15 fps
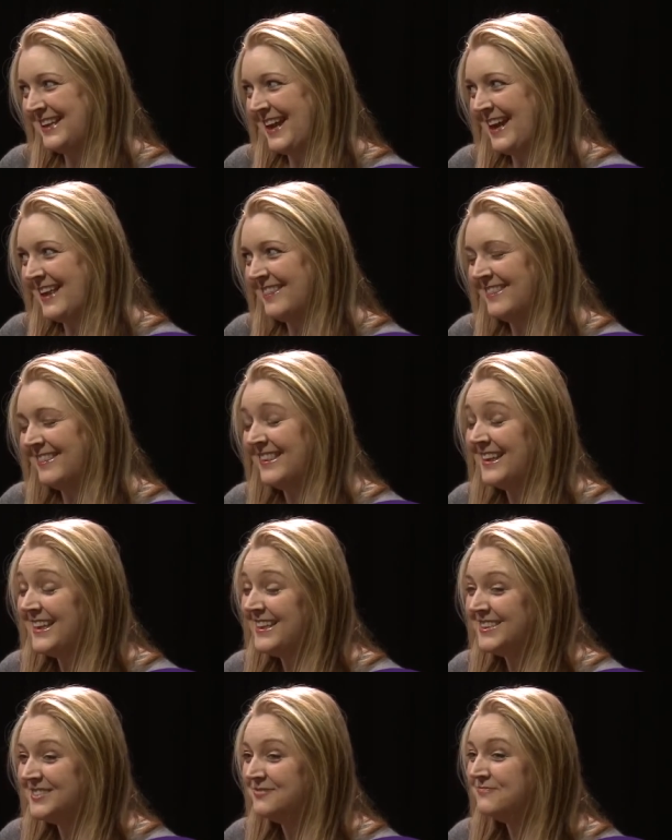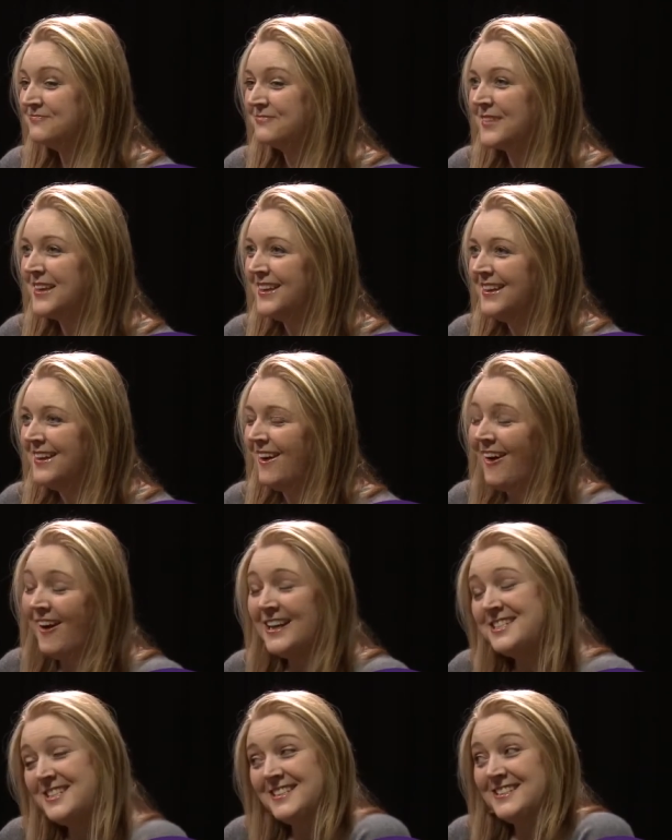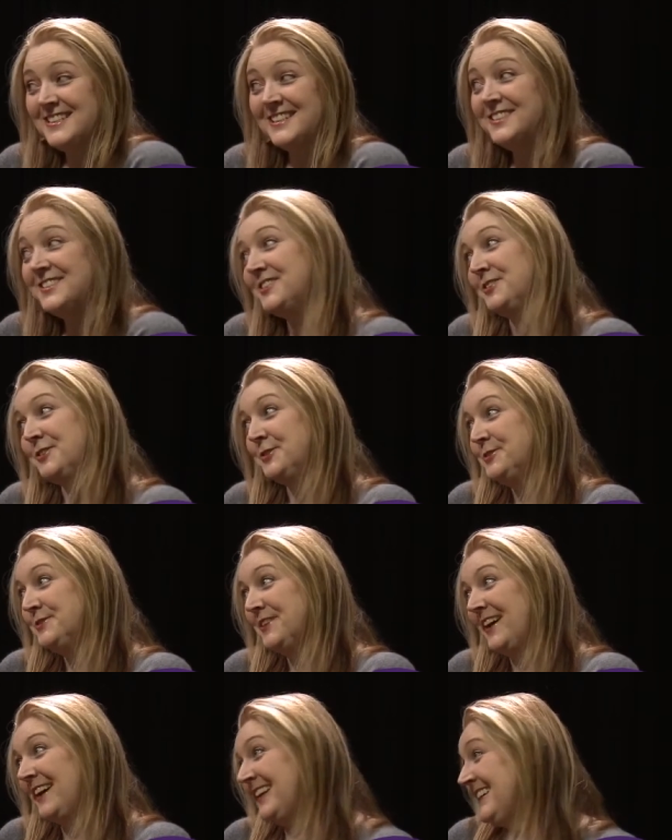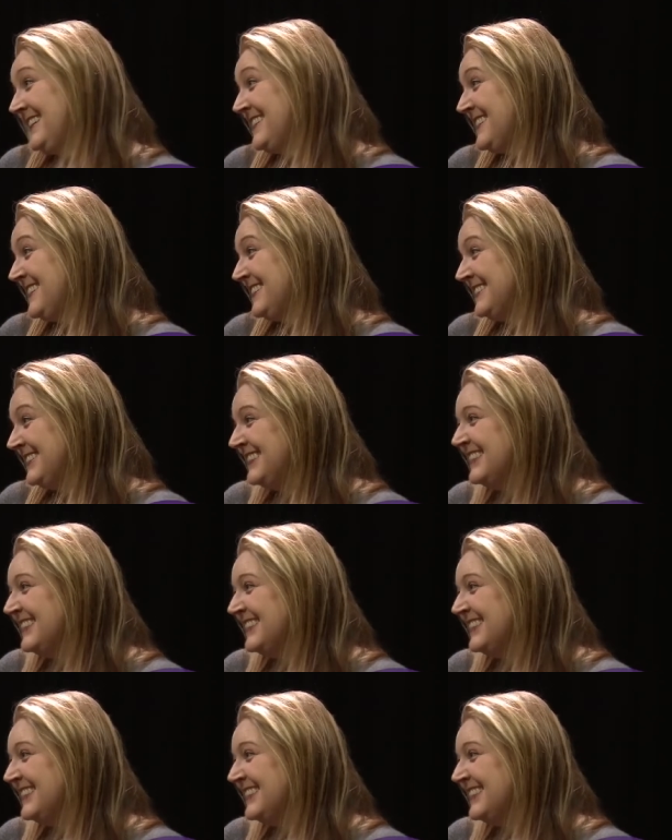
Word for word: And then hijinks ensue, I guess.